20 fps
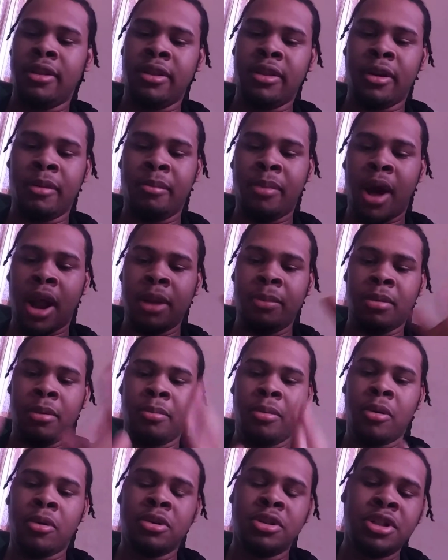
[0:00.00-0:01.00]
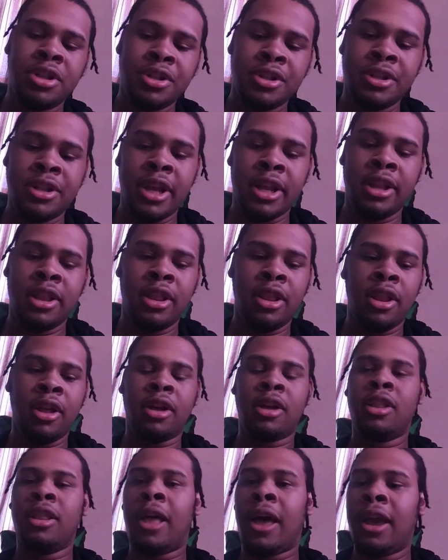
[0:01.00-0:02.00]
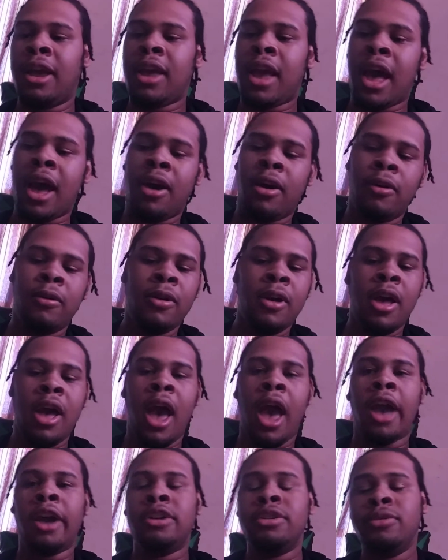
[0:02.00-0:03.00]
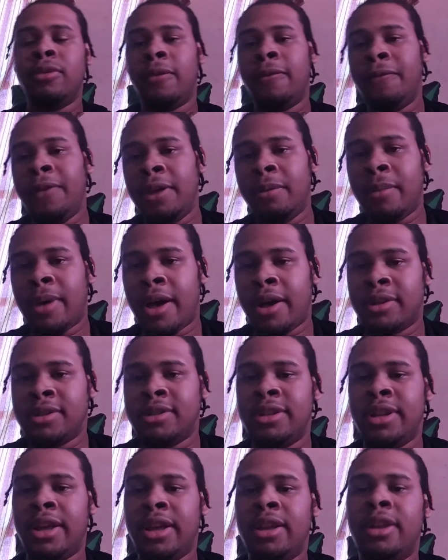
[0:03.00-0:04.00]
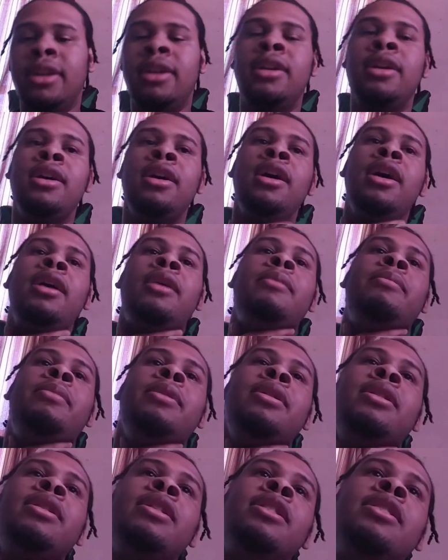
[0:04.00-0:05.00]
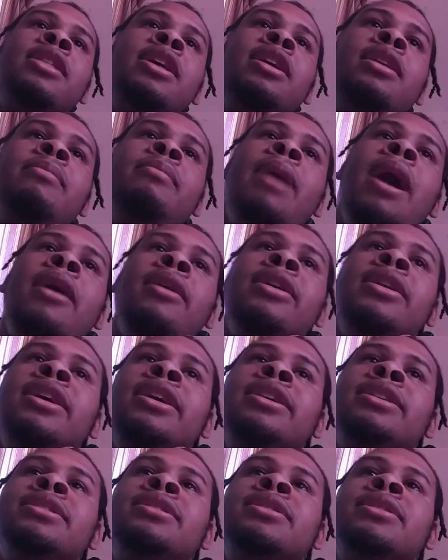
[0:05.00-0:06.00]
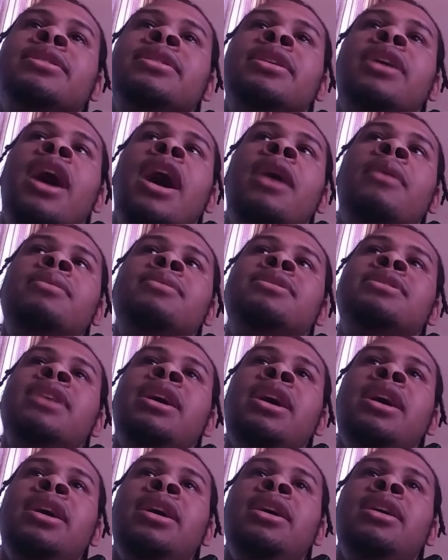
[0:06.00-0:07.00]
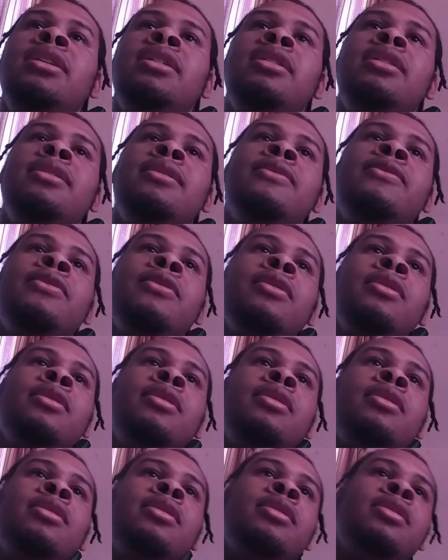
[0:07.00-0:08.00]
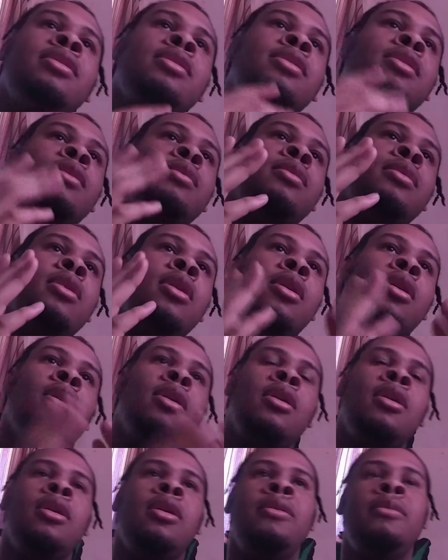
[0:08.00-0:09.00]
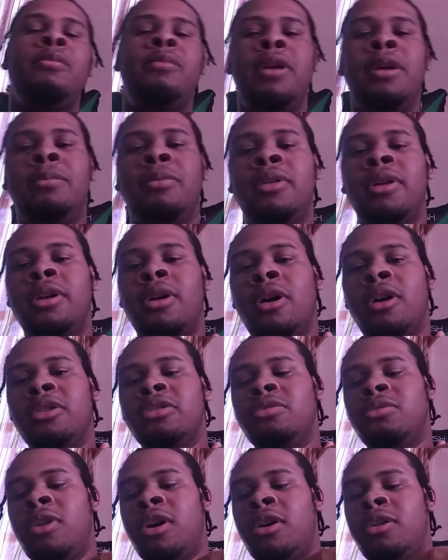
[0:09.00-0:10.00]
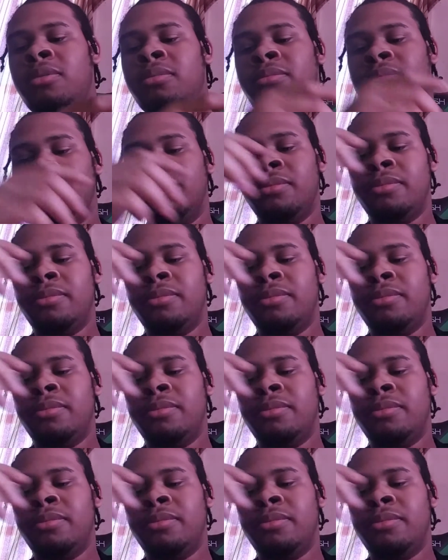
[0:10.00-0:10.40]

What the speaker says: their body proportions didn't look like how actual females did. But the thing about it is, I would say for the people in Earthrealm,